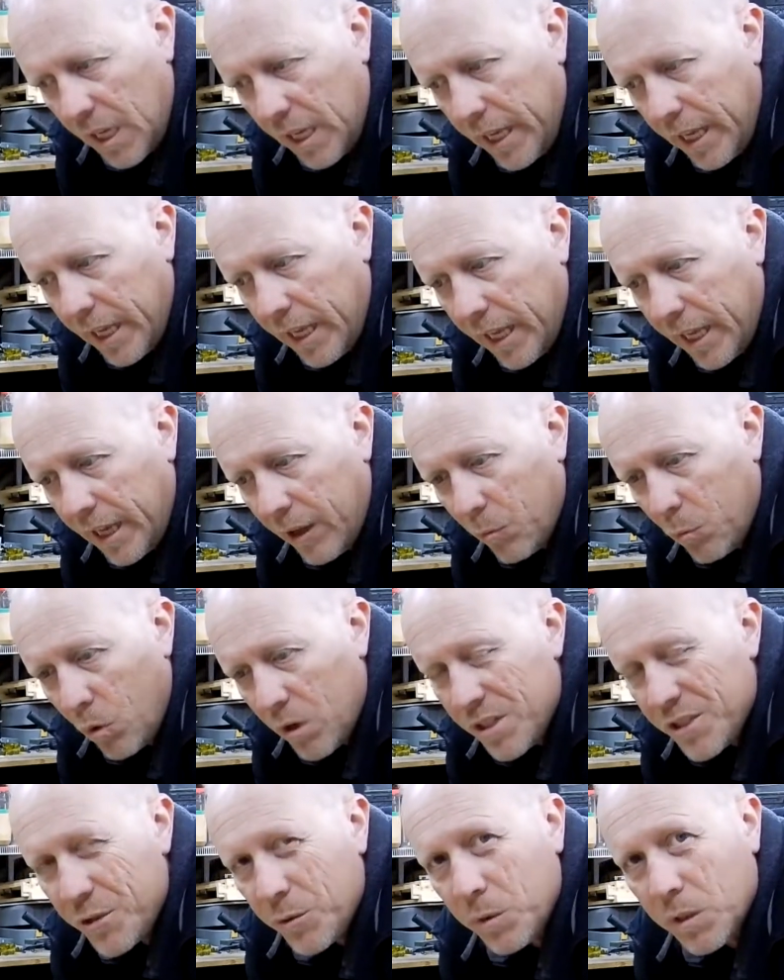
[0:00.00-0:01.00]
And
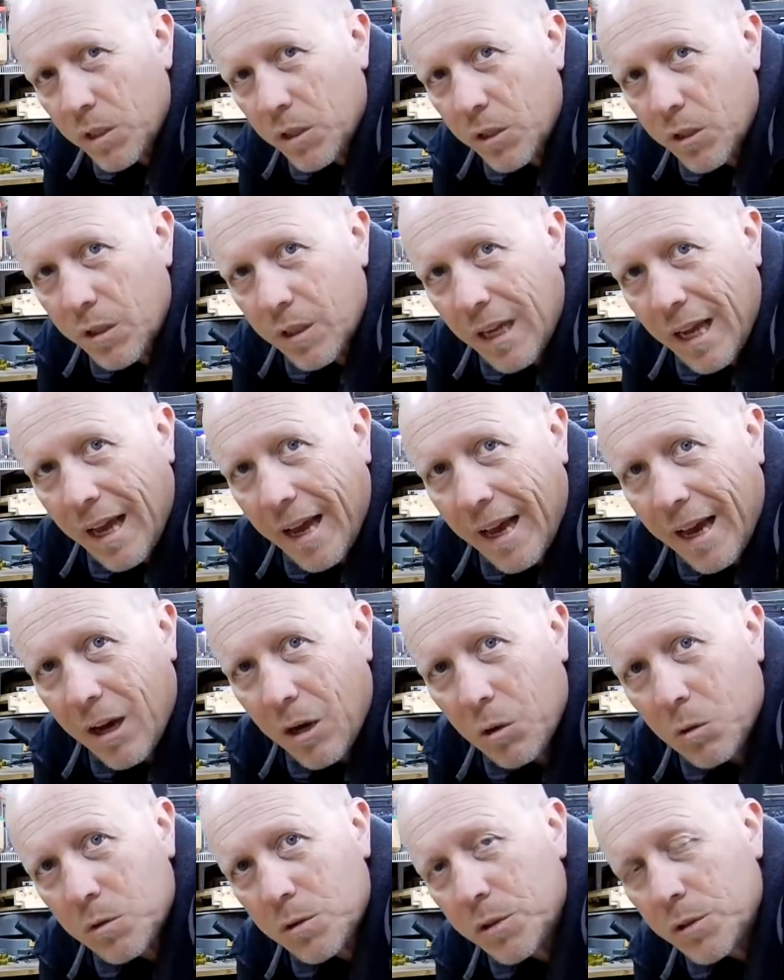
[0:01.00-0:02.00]
once you learn
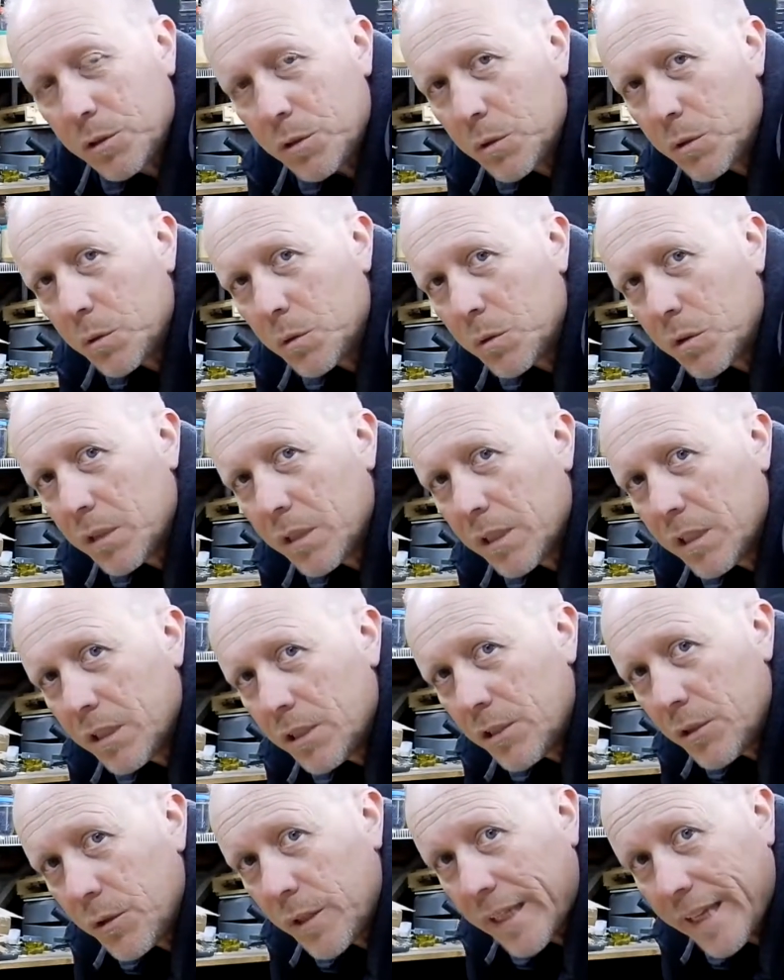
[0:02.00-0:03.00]
how to
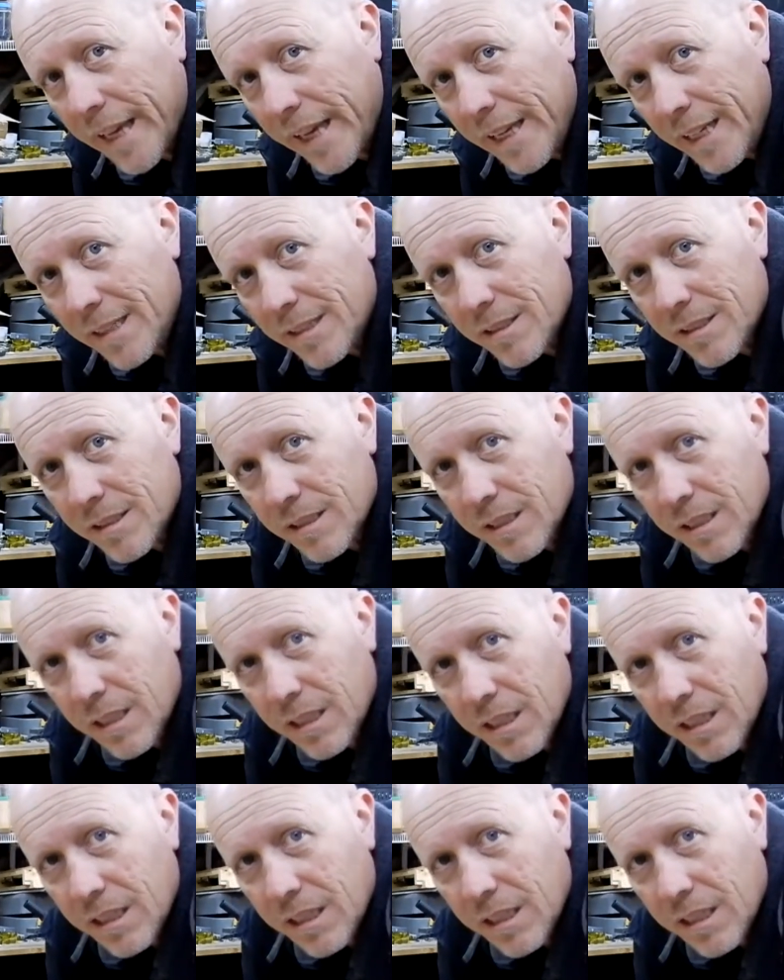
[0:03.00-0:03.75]
do the kinks,